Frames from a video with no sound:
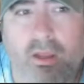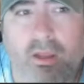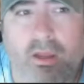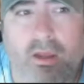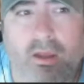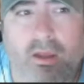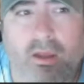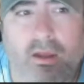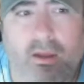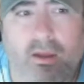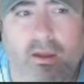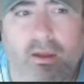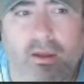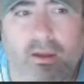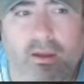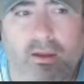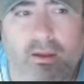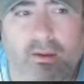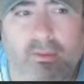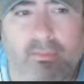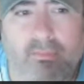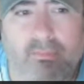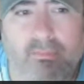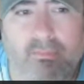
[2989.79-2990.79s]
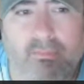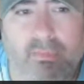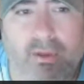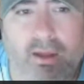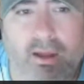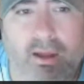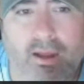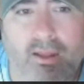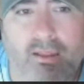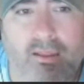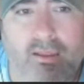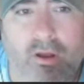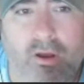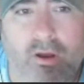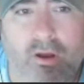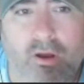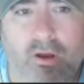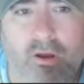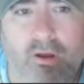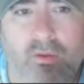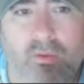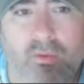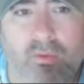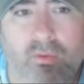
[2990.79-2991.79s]
I
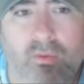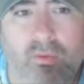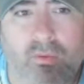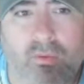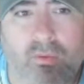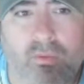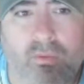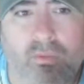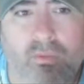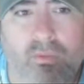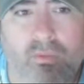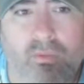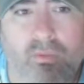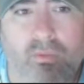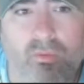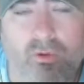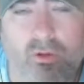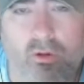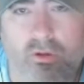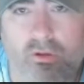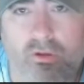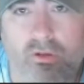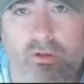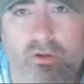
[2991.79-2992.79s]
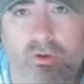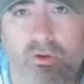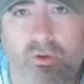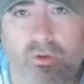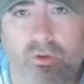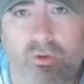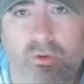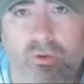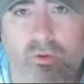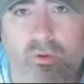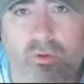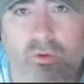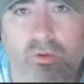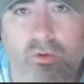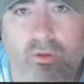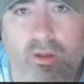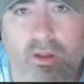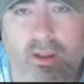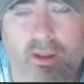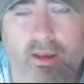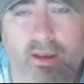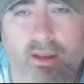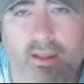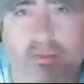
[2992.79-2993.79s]
thought looked cool,
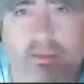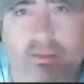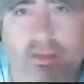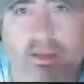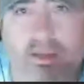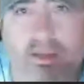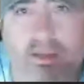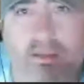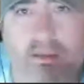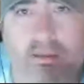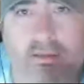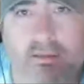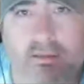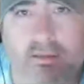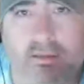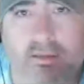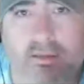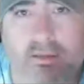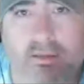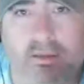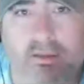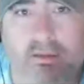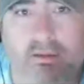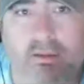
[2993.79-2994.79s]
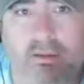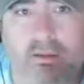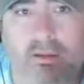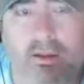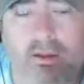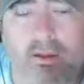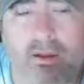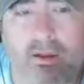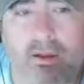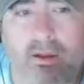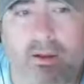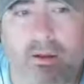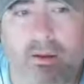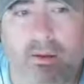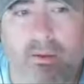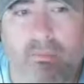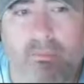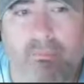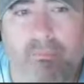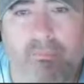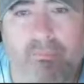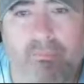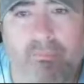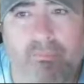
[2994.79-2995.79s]
and I liked
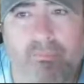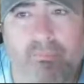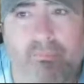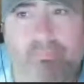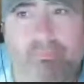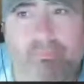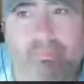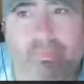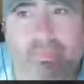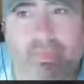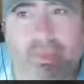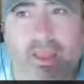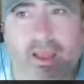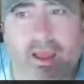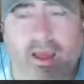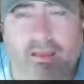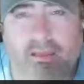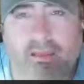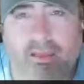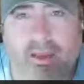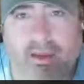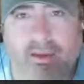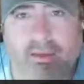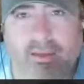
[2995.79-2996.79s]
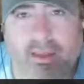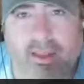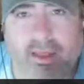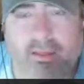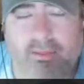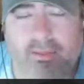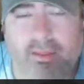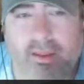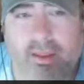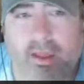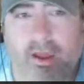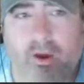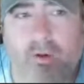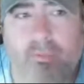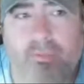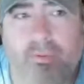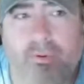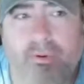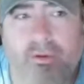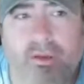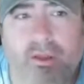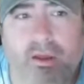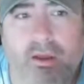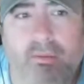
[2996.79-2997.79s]
how they
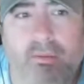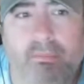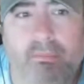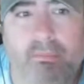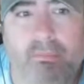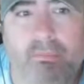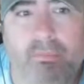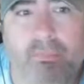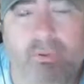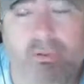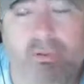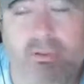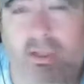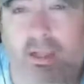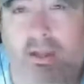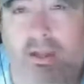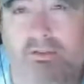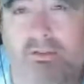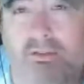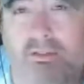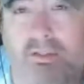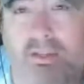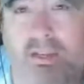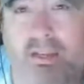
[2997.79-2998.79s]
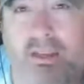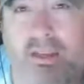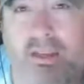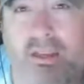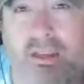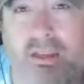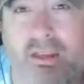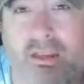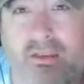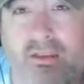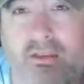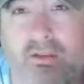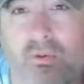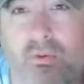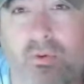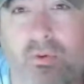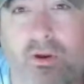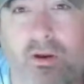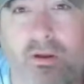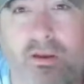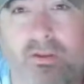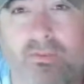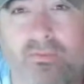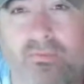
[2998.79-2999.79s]
opened up Cloud City to where
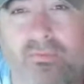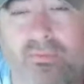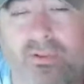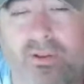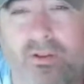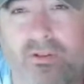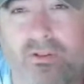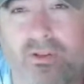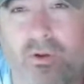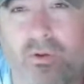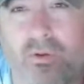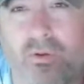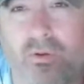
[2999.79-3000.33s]
it didn't feel so